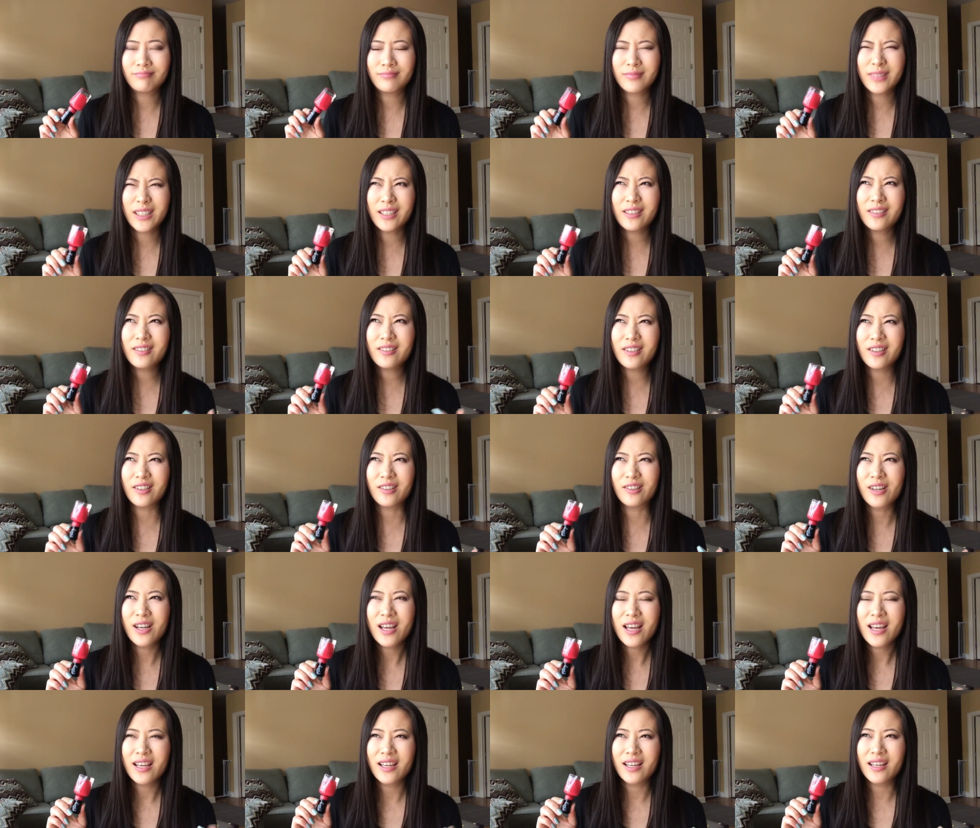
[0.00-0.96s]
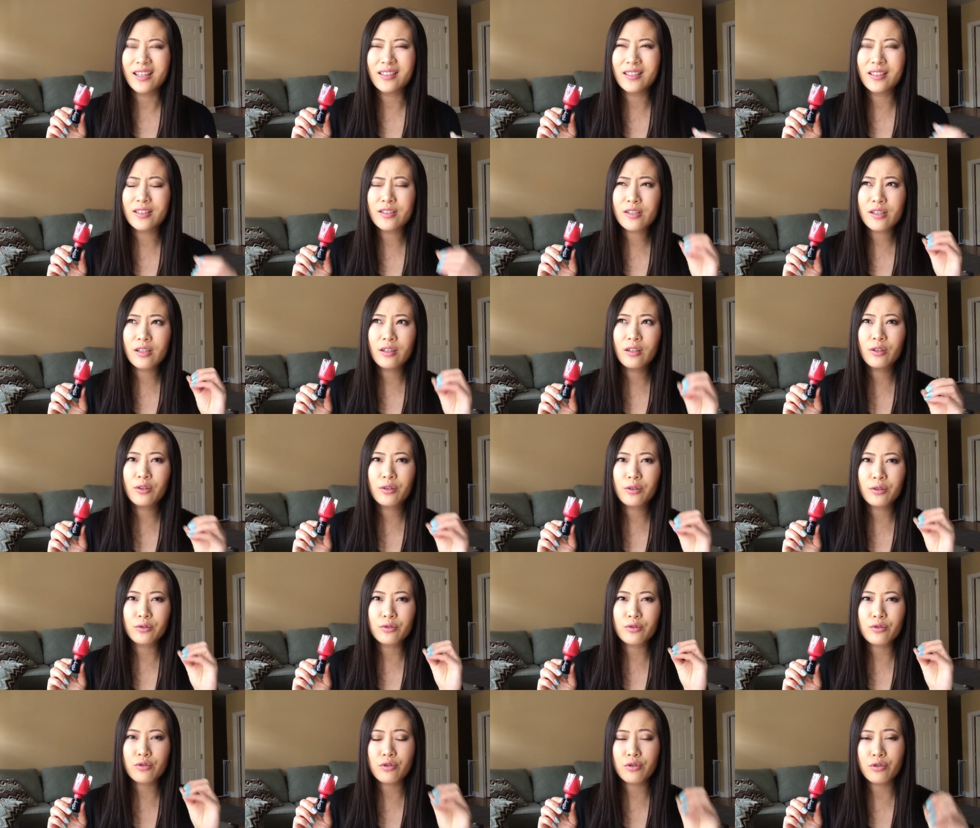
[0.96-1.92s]
I don't know, it's a
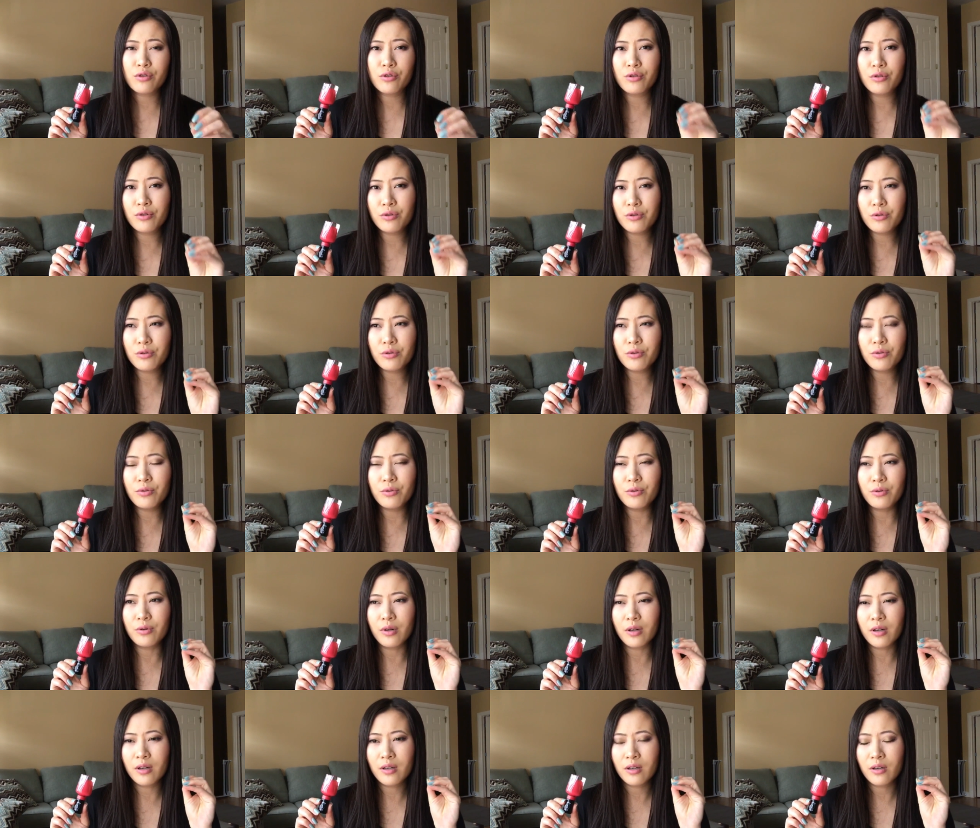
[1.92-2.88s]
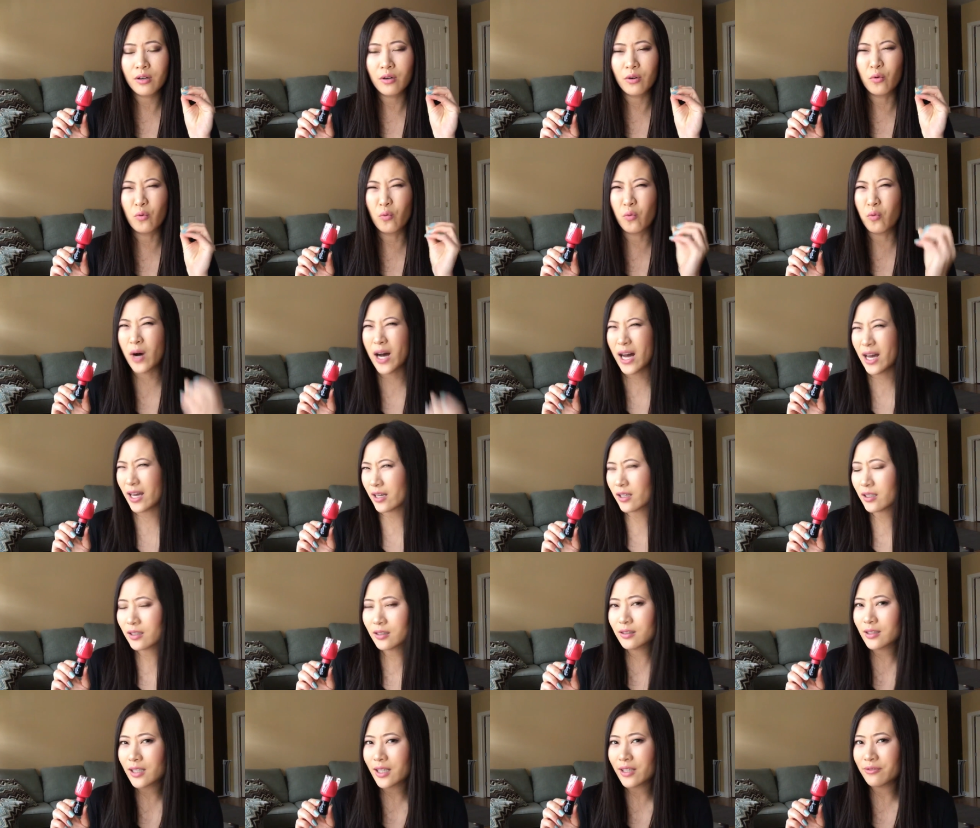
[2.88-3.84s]
little too
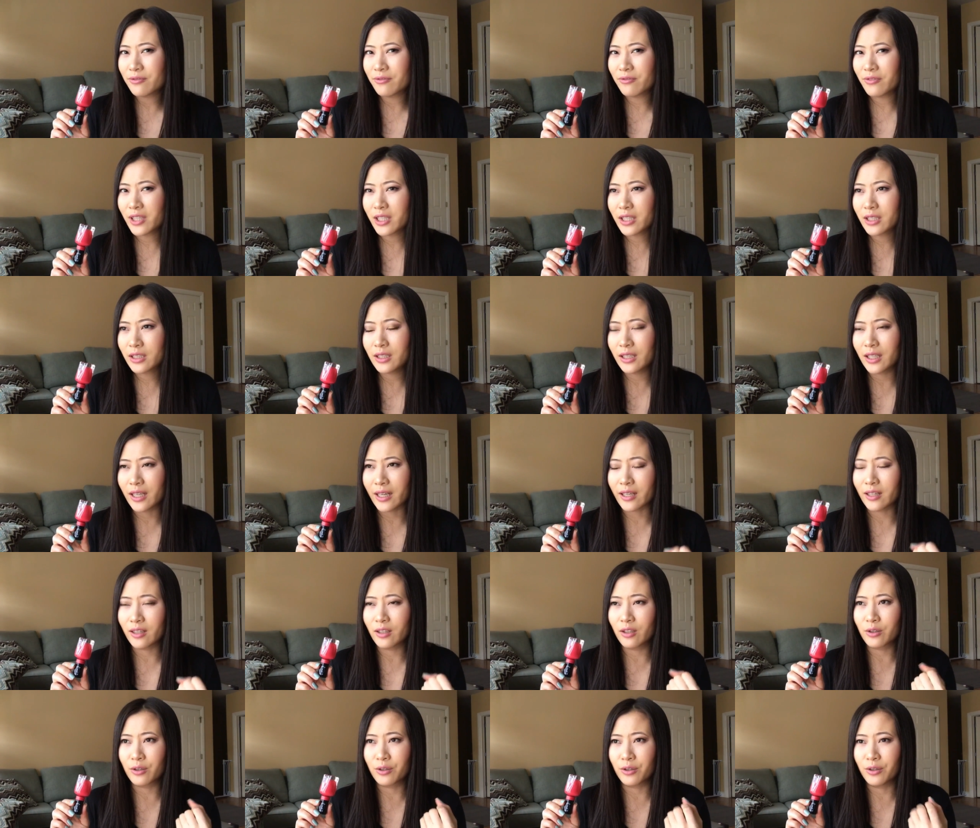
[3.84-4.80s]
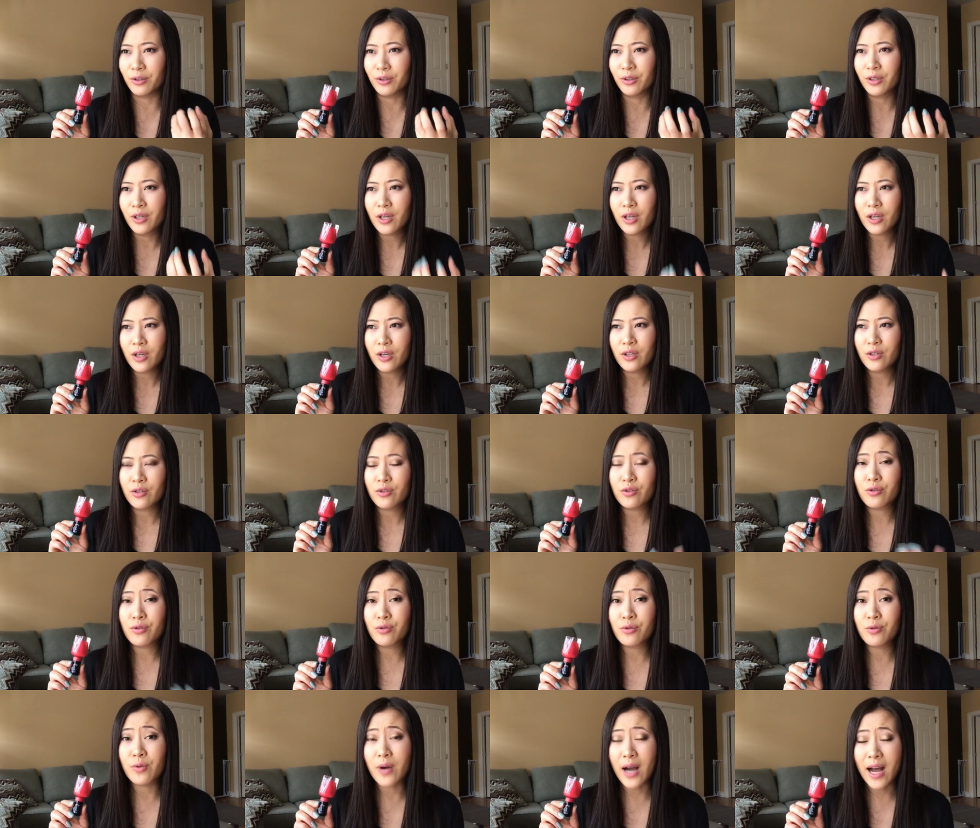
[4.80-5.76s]
wild, I feel, like a little
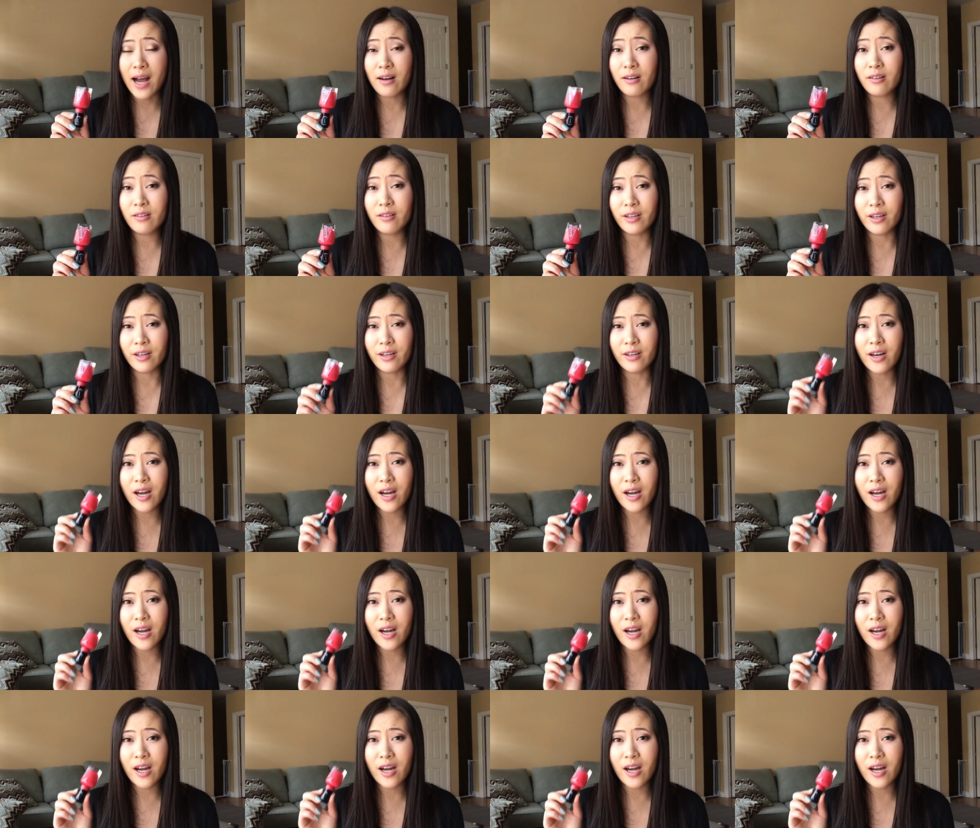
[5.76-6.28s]
too out there.